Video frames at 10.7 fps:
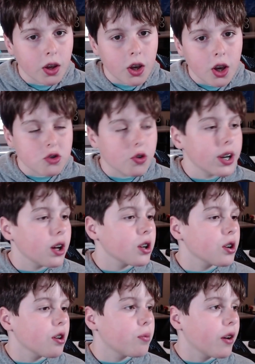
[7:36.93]
So right now I don't
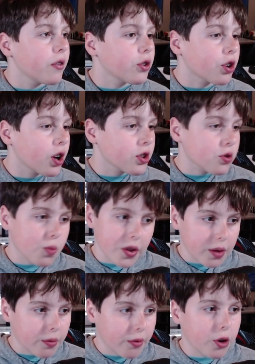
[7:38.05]
have a pop filter on. This one thing
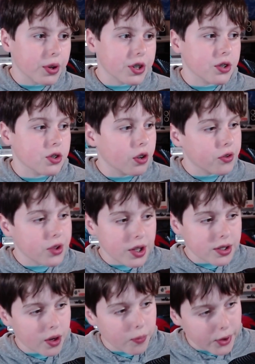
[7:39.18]
before I mentioned, so if things
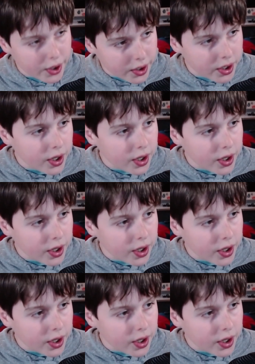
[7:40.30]
sound weird,